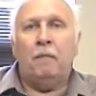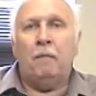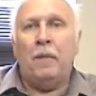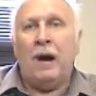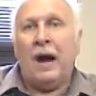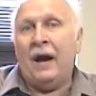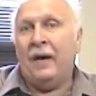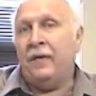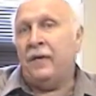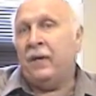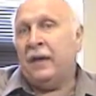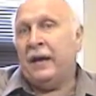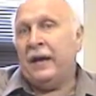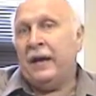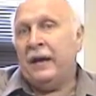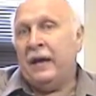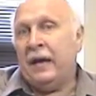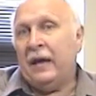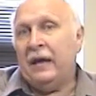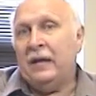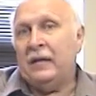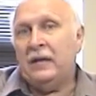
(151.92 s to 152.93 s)
By the
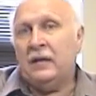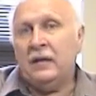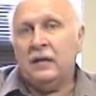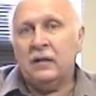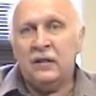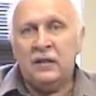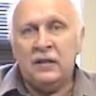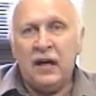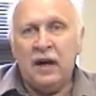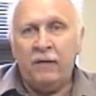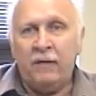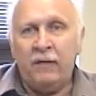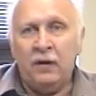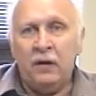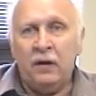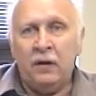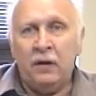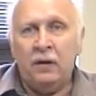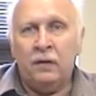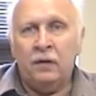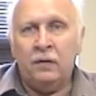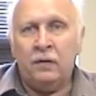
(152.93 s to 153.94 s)
late
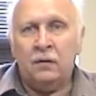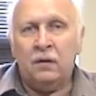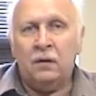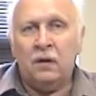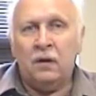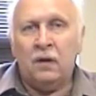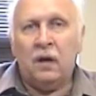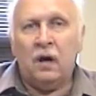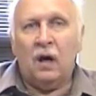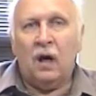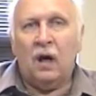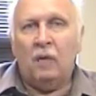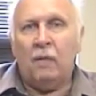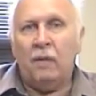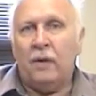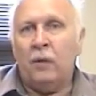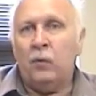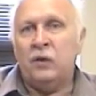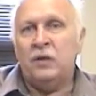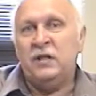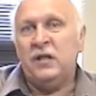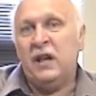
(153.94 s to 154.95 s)
1870s,
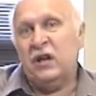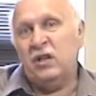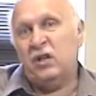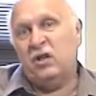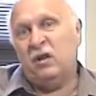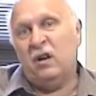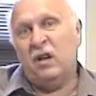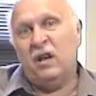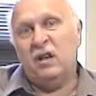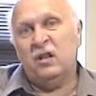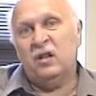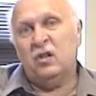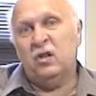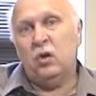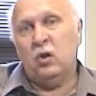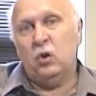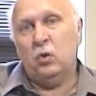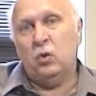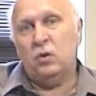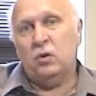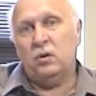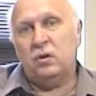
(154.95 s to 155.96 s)
it was yesterday's
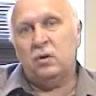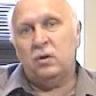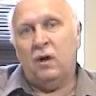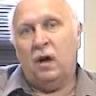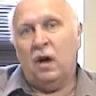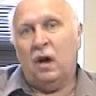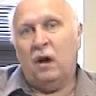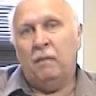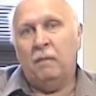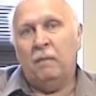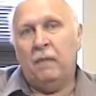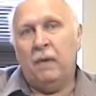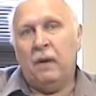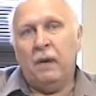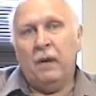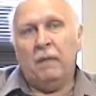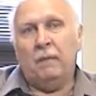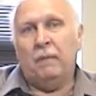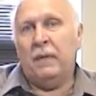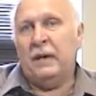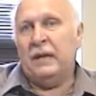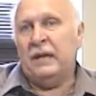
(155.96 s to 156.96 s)
news.
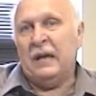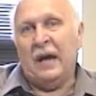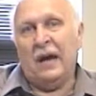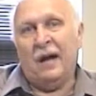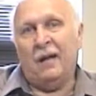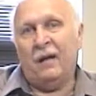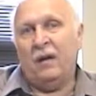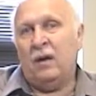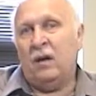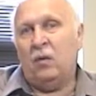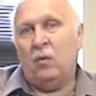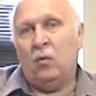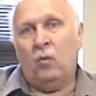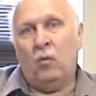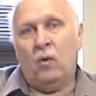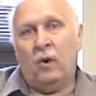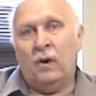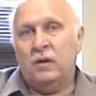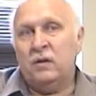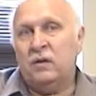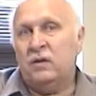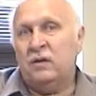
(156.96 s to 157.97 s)
Medallion
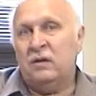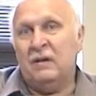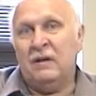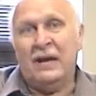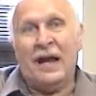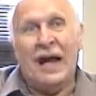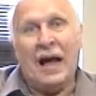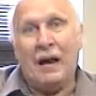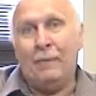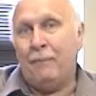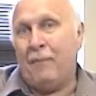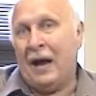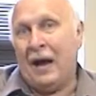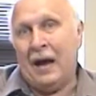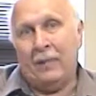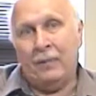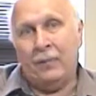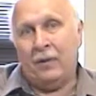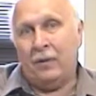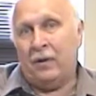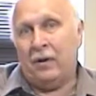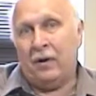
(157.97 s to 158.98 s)
was not
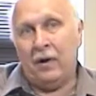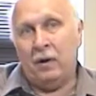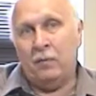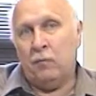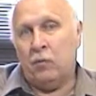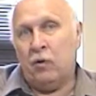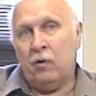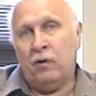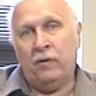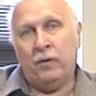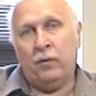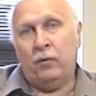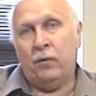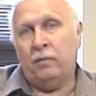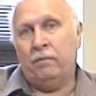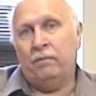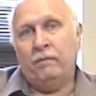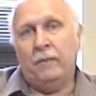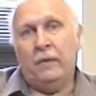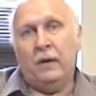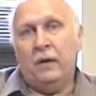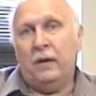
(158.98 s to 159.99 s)
popular anymore. There
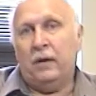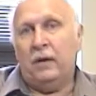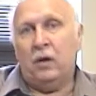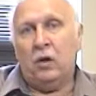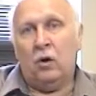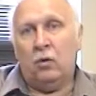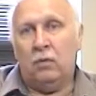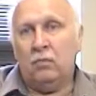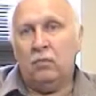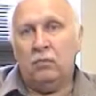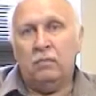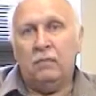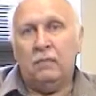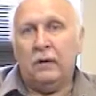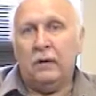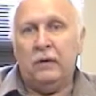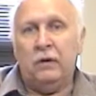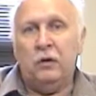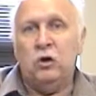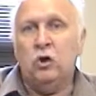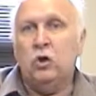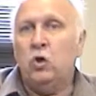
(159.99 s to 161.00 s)
were, you know,
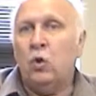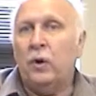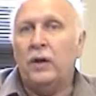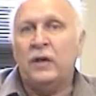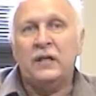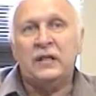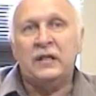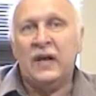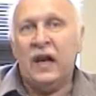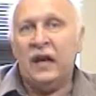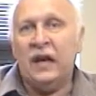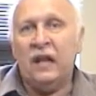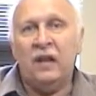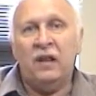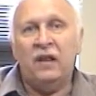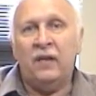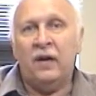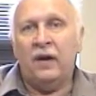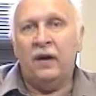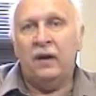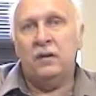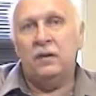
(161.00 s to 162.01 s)
new exciting
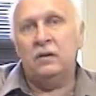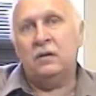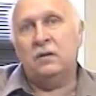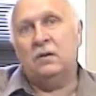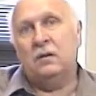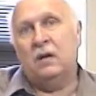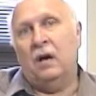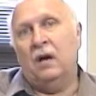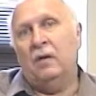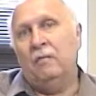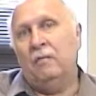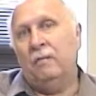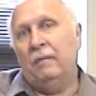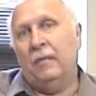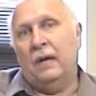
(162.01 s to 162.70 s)
things, um,